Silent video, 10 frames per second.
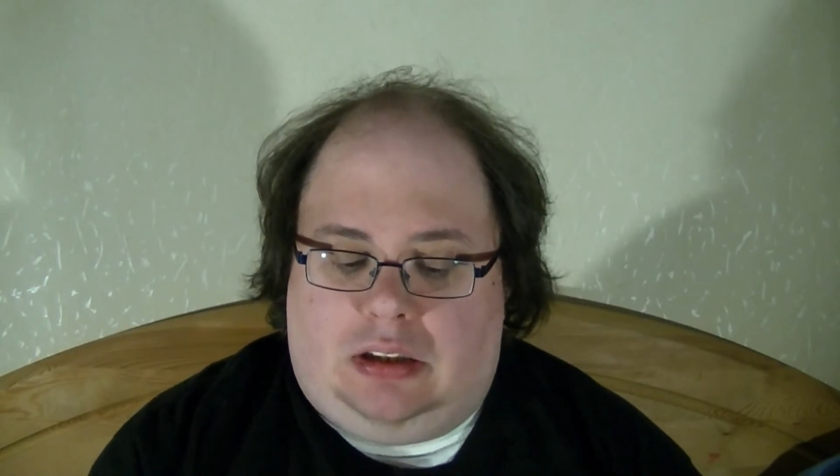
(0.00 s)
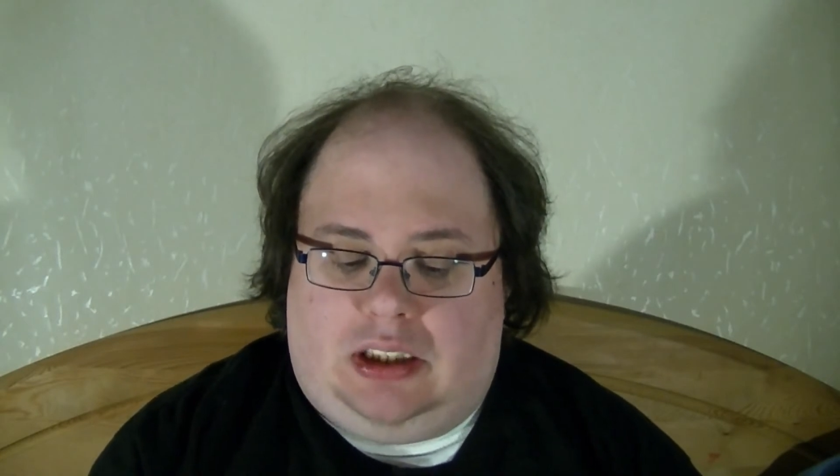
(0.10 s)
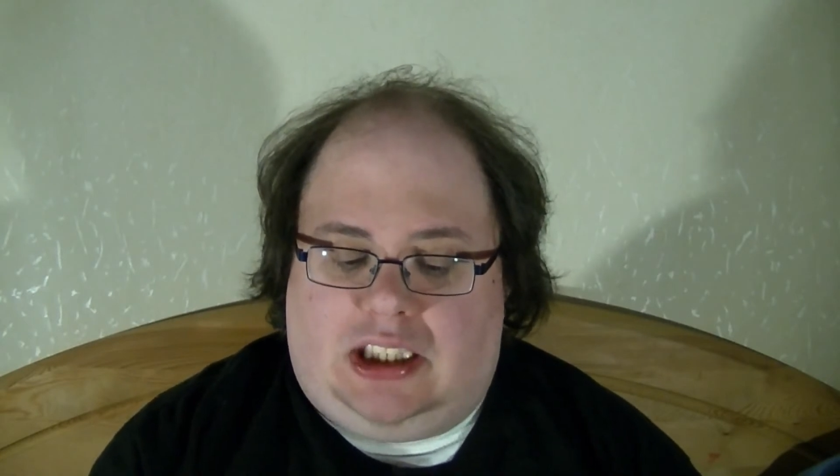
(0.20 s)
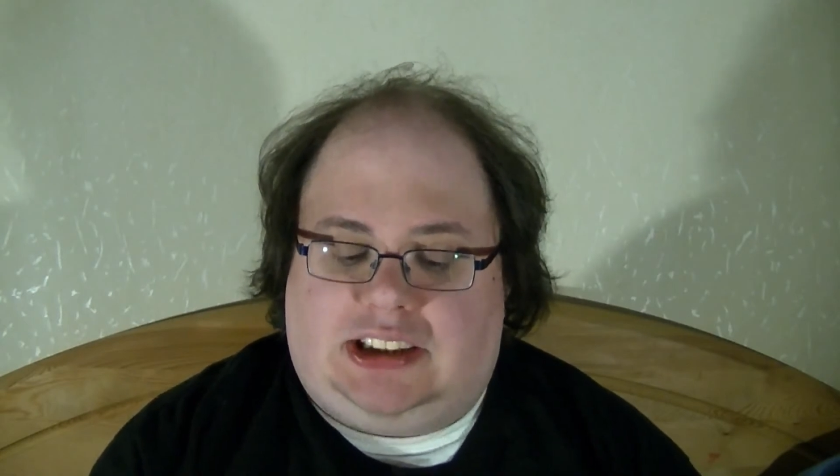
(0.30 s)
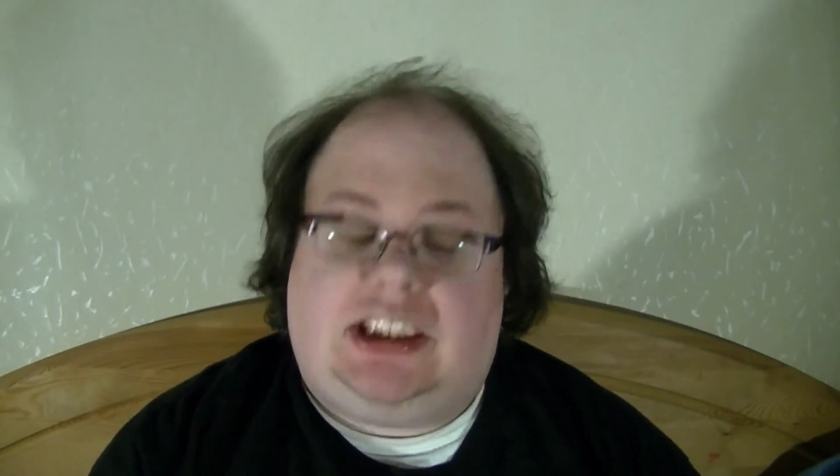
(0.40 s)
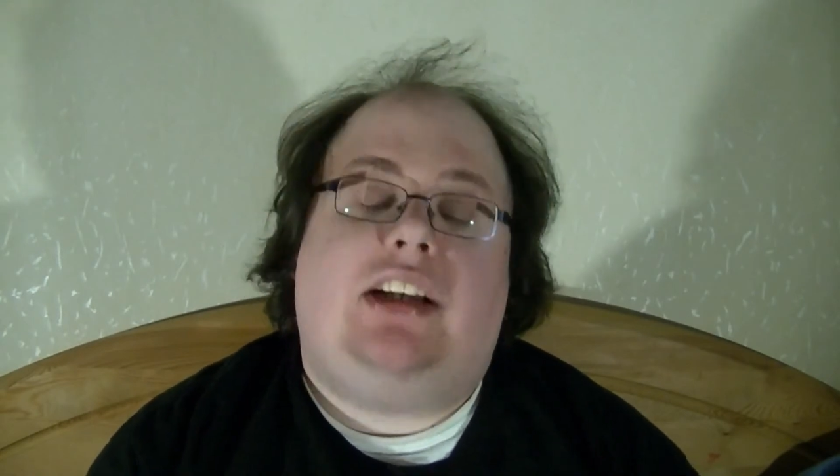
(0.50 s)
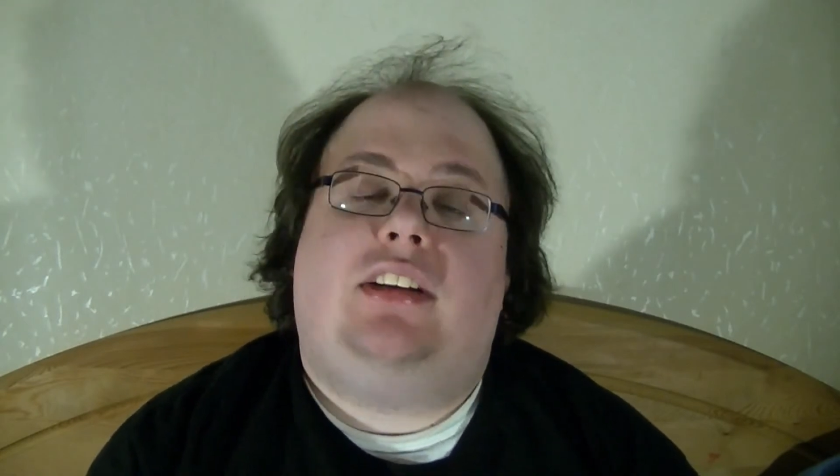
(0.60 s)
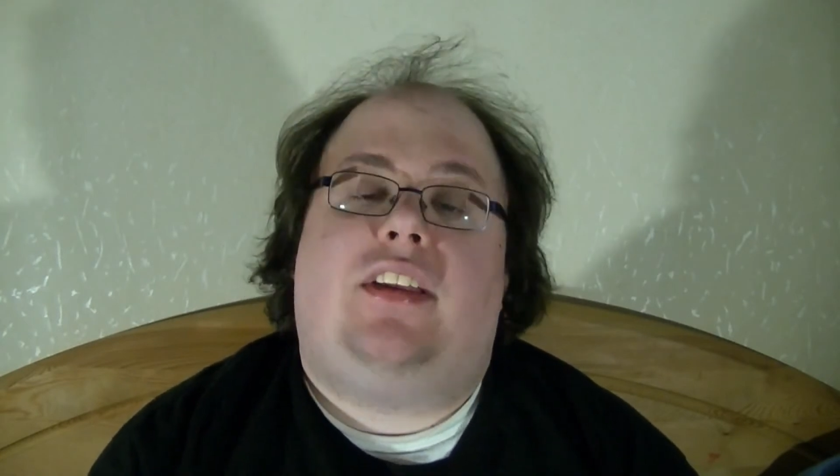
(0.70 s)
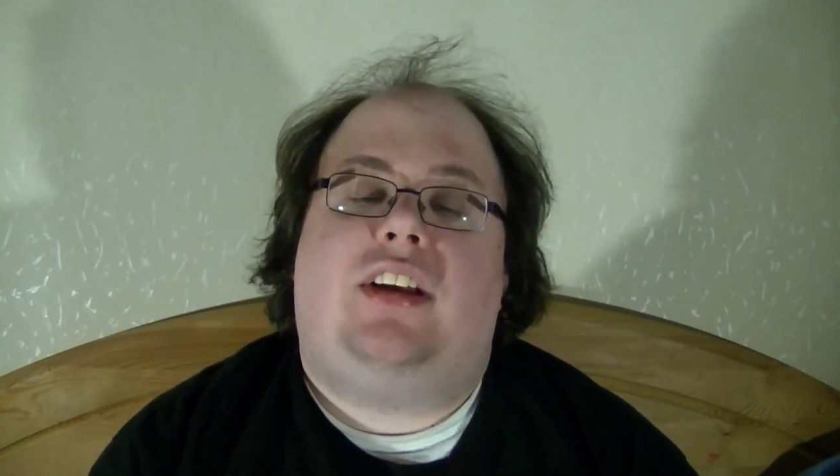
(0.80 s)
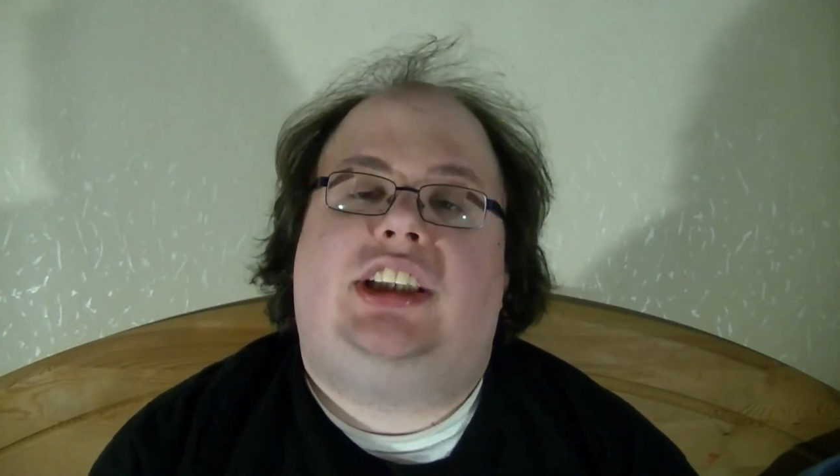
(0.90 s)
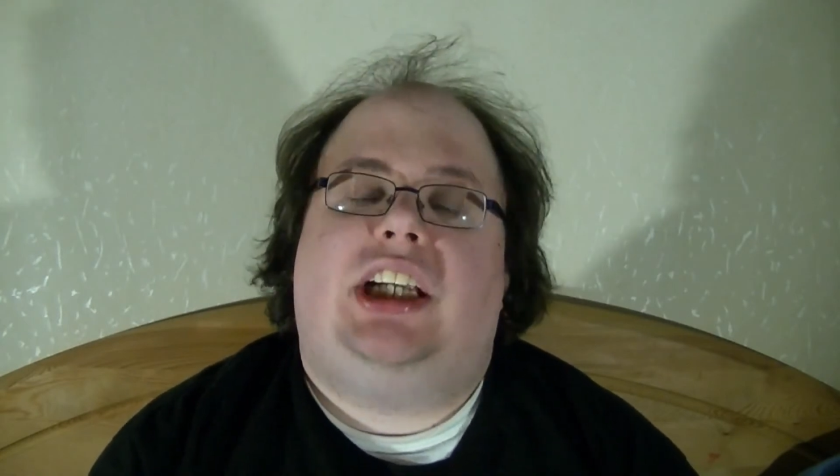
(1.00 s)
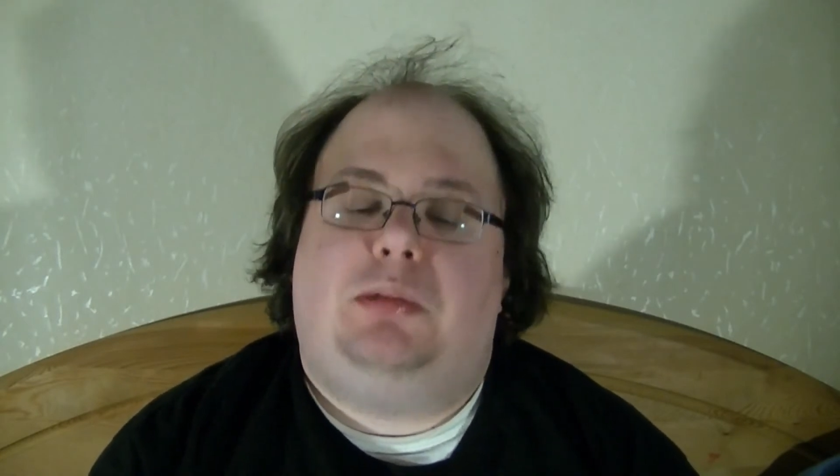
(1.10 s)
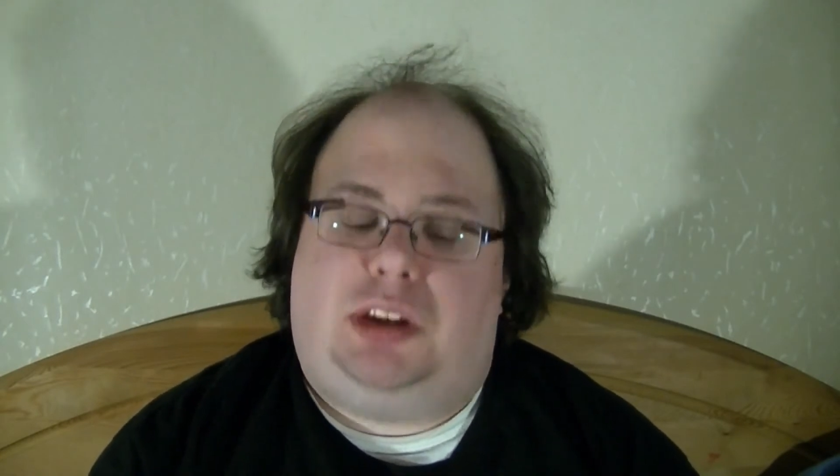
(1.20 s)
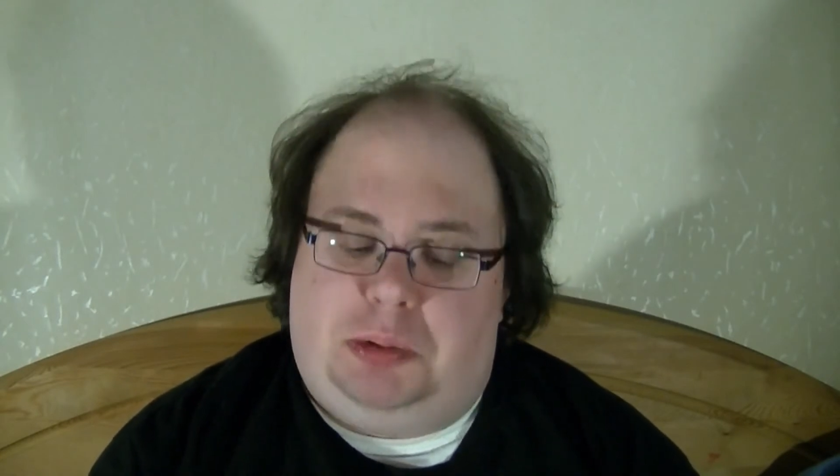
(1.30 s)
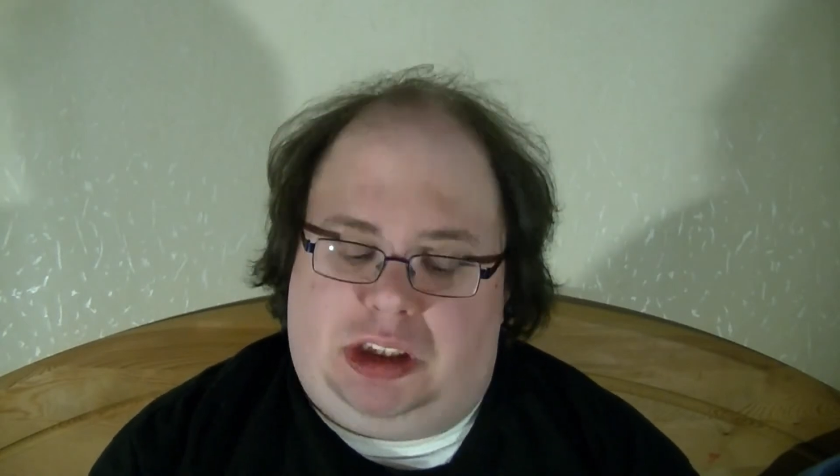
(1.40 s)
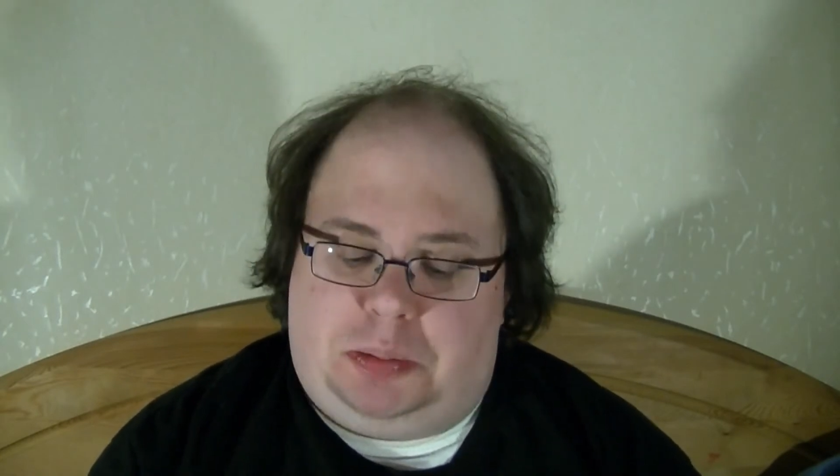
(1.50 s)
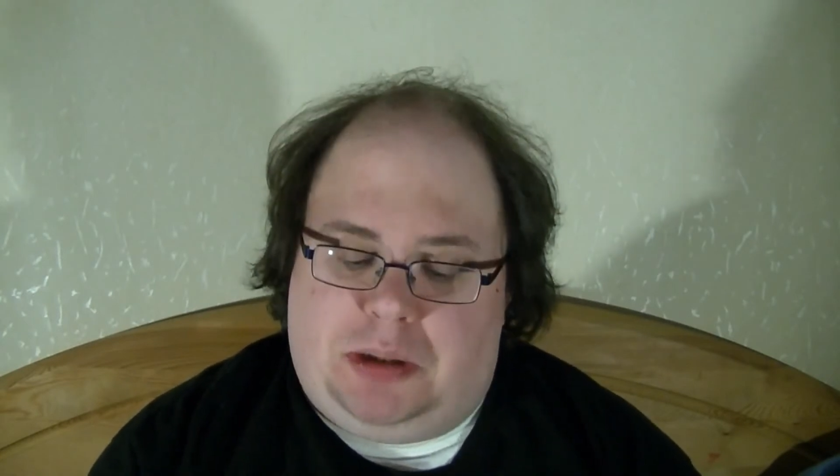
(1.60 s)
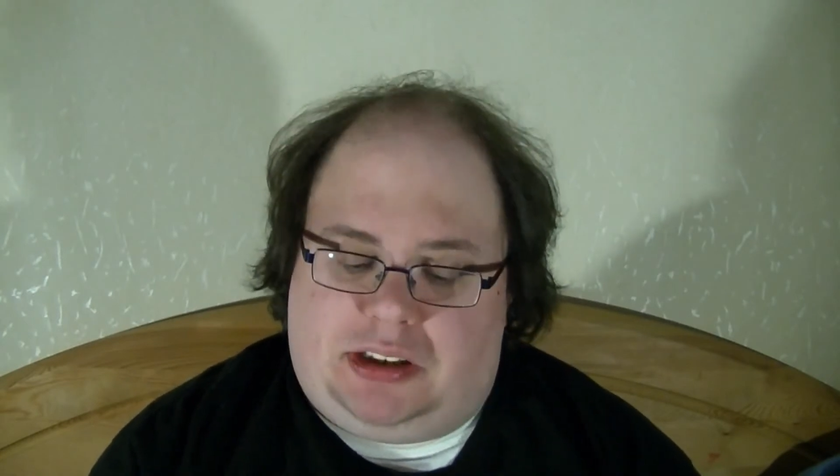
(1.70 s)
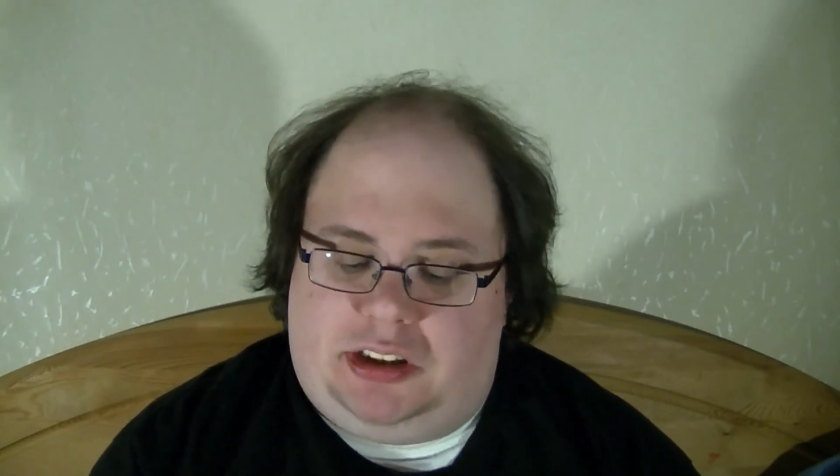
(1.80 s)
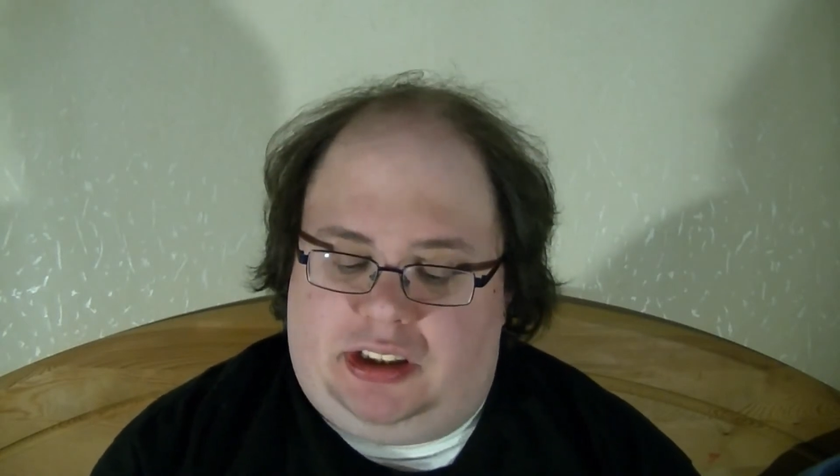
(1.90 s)
has kind of the same speech
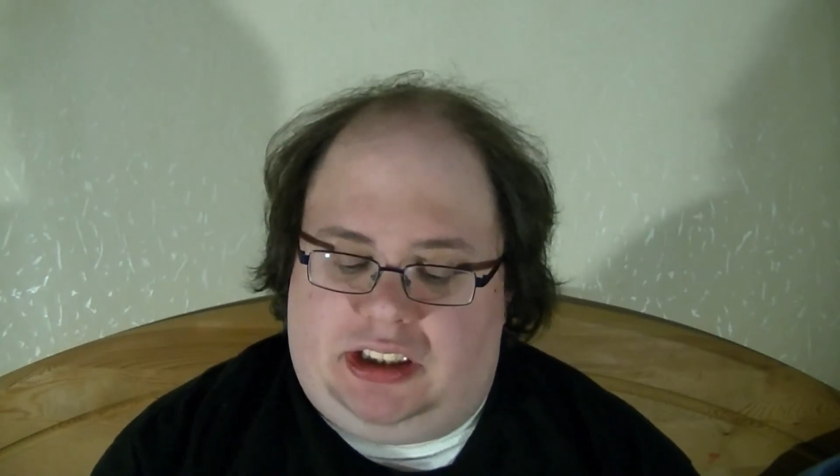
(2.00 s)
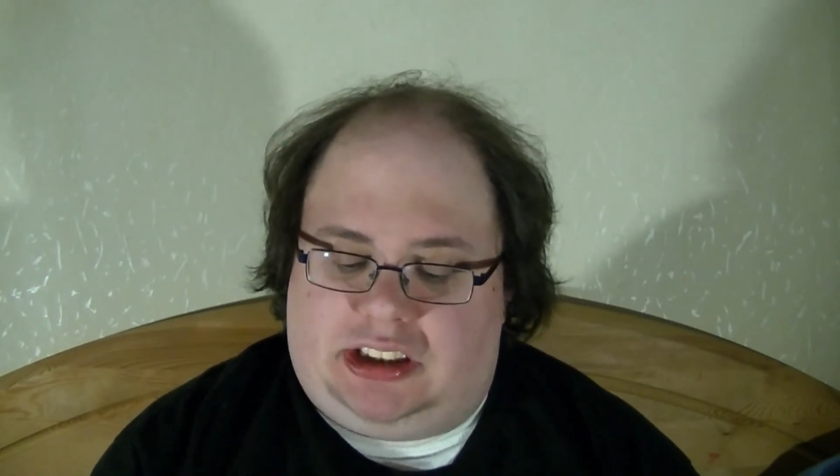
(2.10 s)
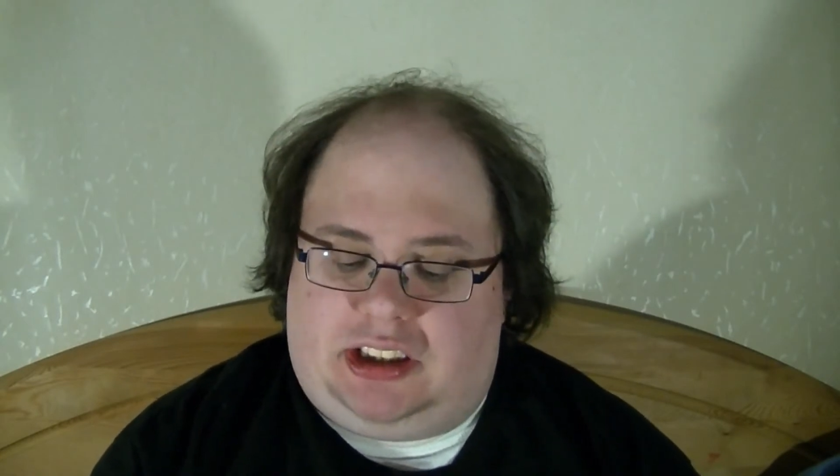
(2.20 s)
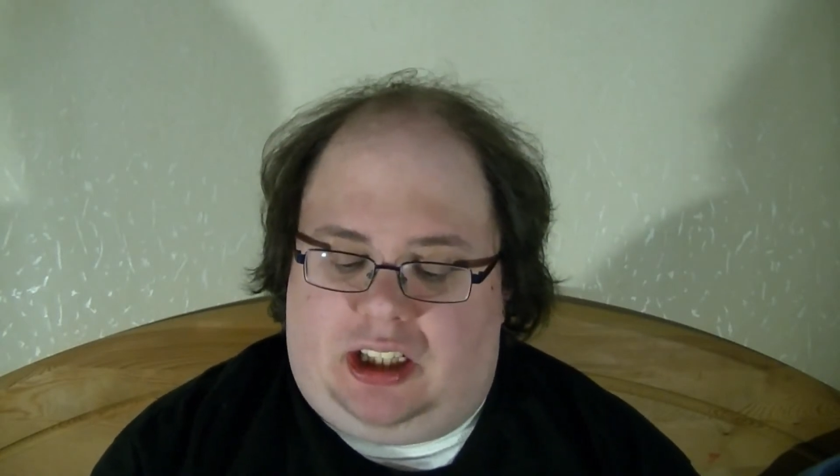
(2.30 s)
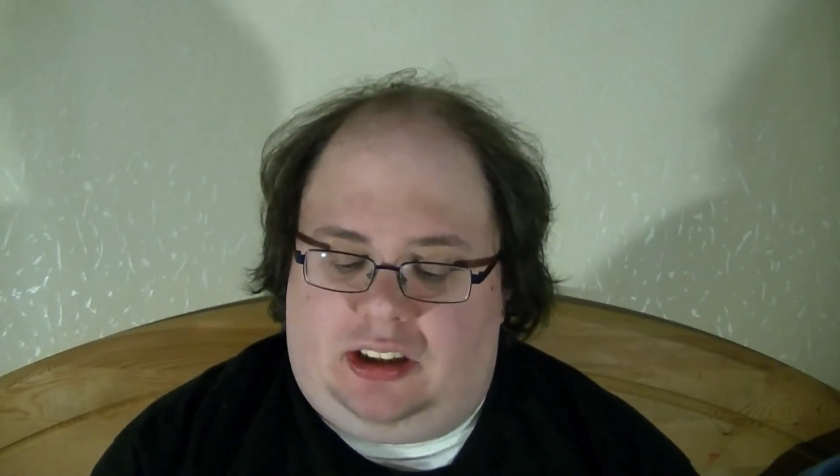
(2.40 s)
pattern as the Hulk